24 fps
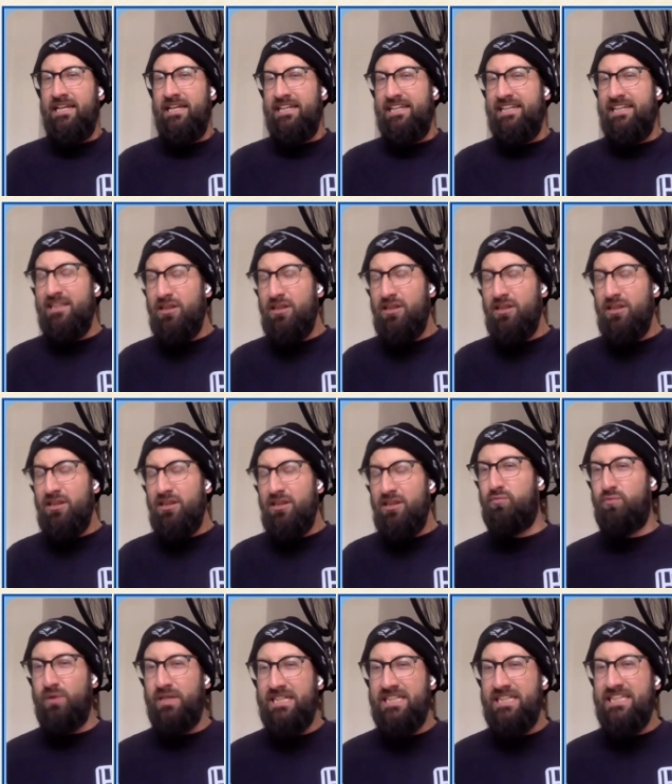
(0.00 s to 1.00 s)
He looks
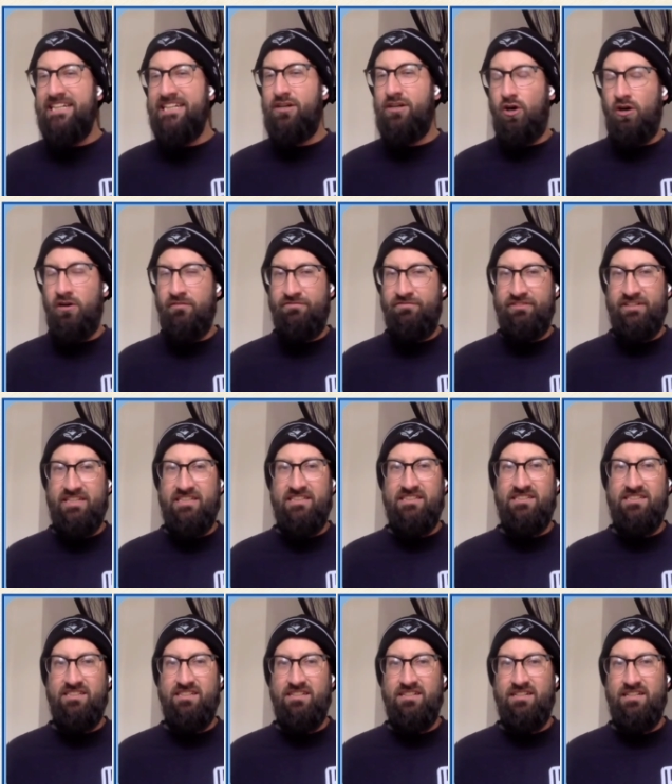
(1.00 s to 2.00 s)
really
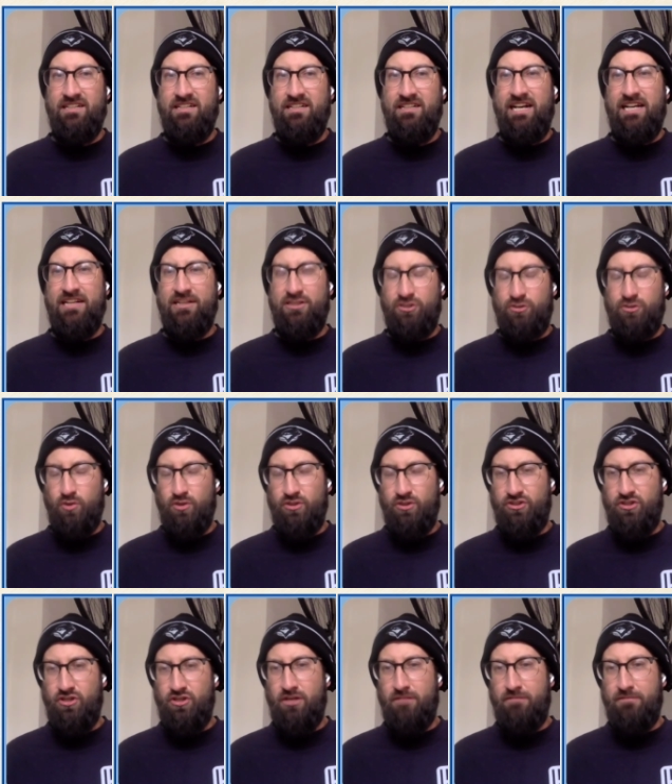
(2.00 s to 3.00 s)
confident at
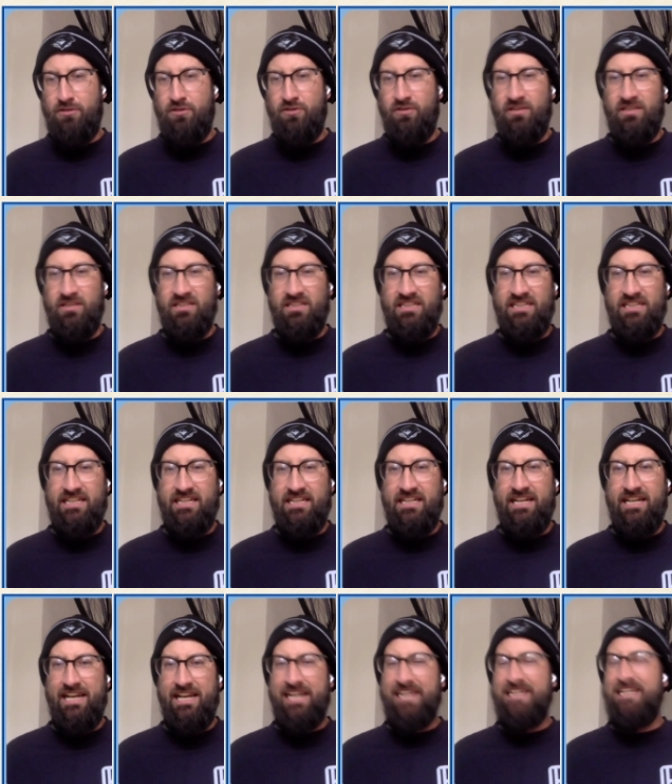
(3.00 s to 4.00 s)
shortstop currently.
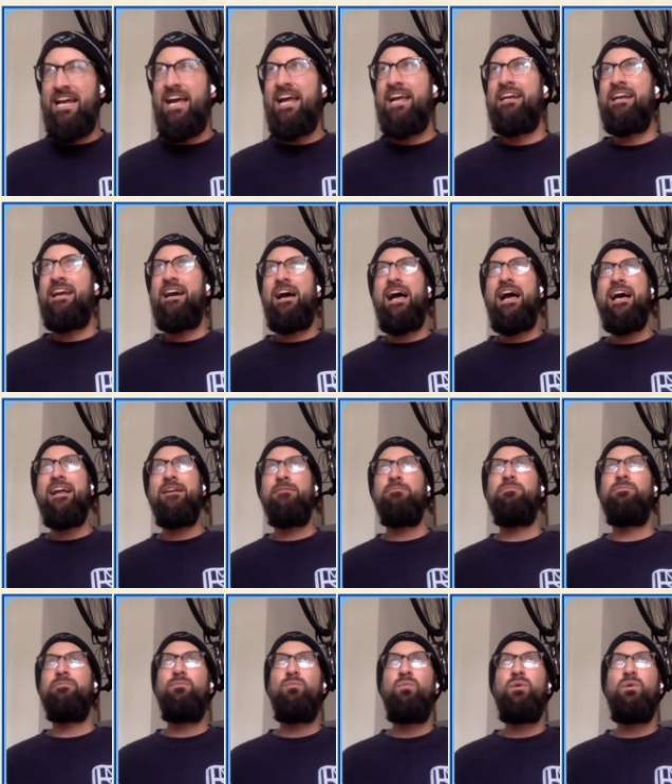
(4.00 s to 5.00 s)
And
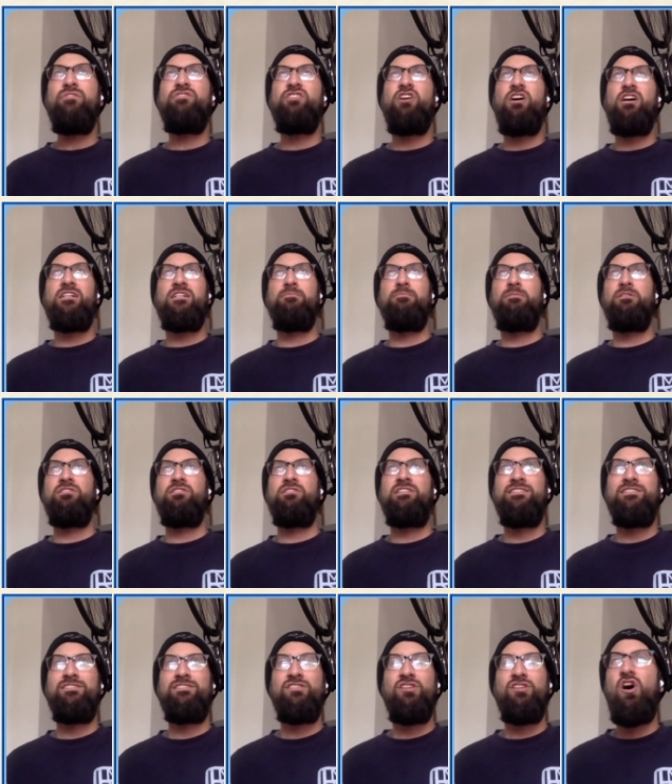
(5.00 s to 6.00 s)
Adam, we've talked about
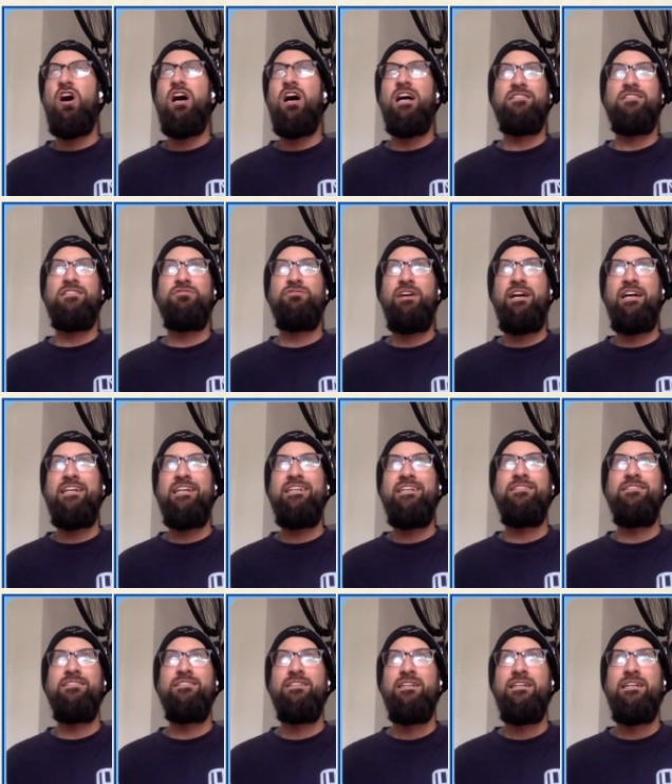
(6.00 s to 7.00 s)
this lots,
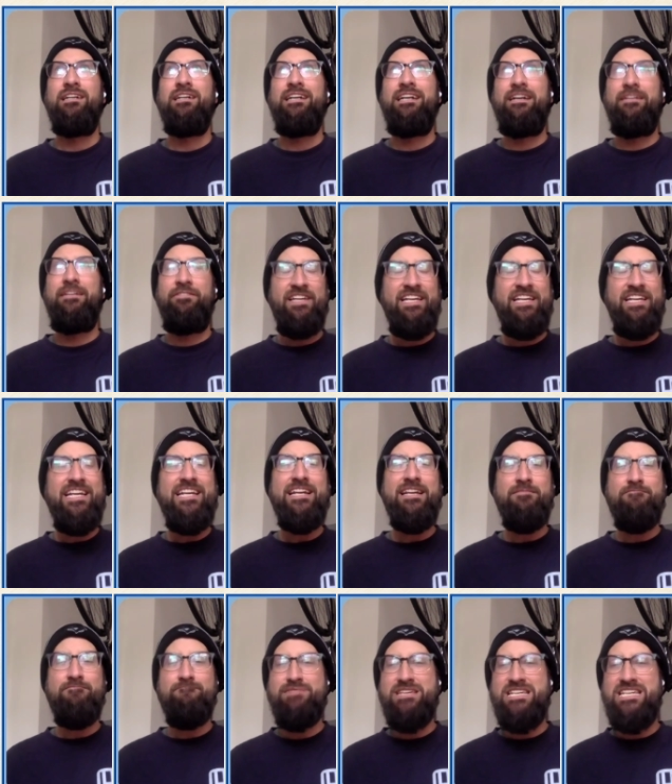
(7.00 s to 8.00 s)
right? If he
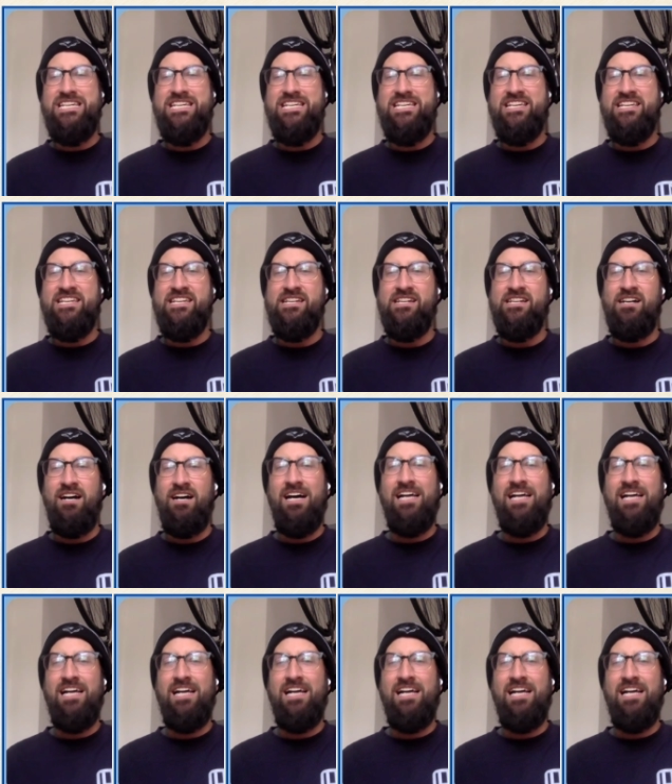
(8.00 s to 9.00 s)
can be
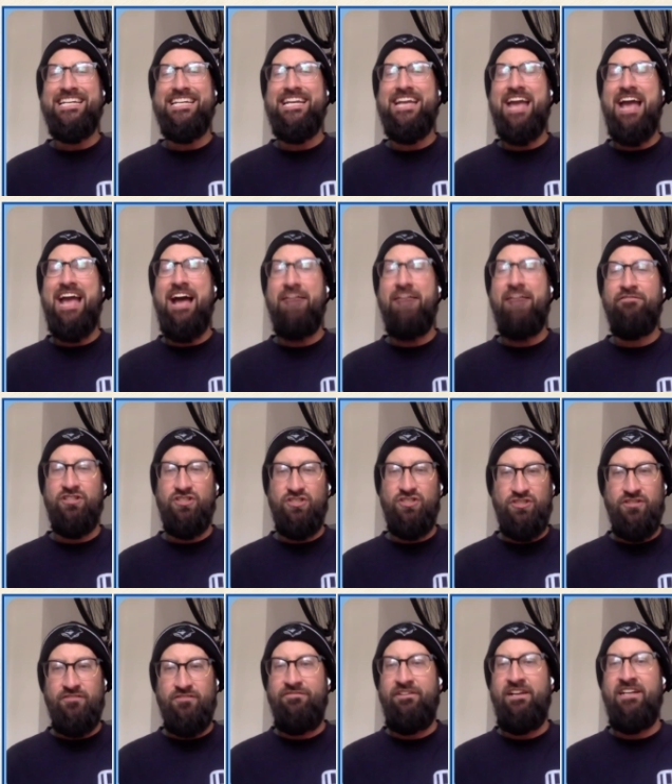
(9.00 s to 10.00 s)
a league average
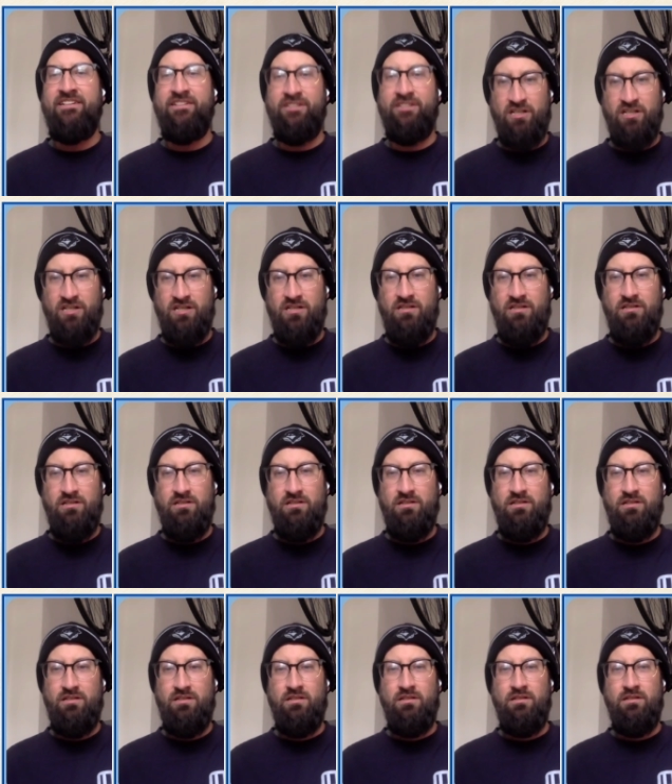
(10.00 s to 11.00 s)
defender
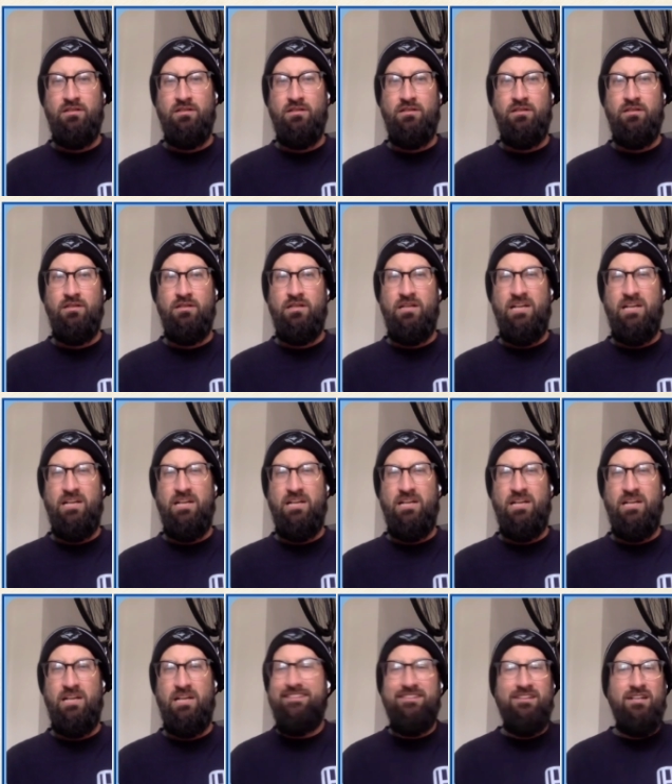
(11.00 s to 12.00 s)

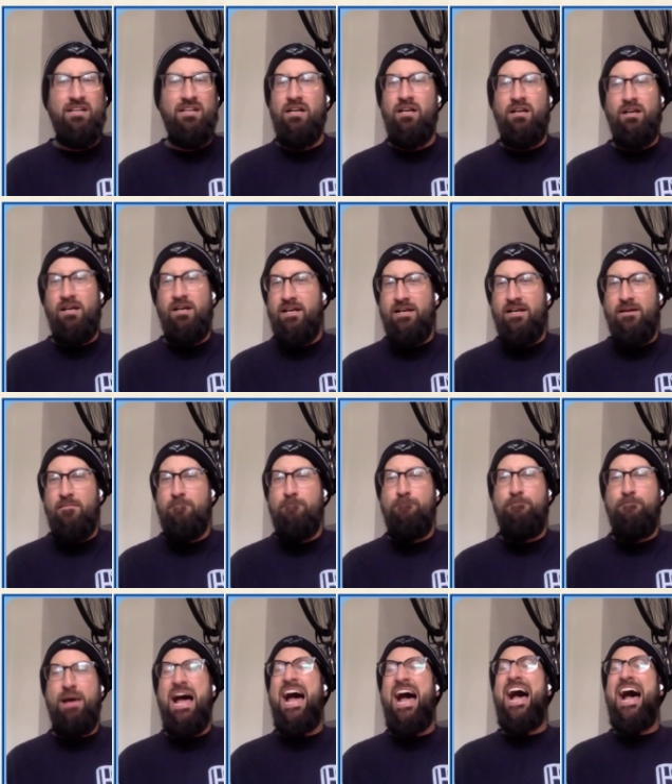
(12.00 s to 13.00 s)
and
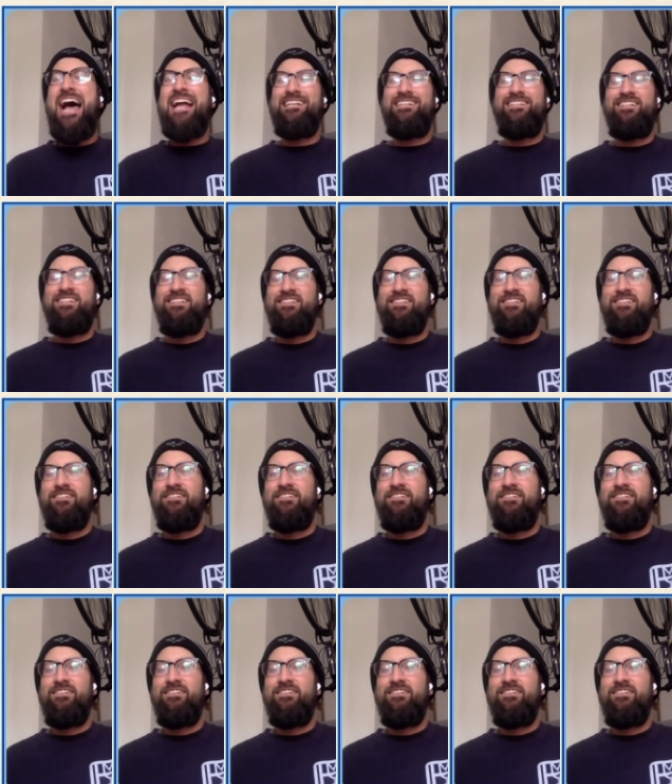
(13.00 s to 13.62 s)
bat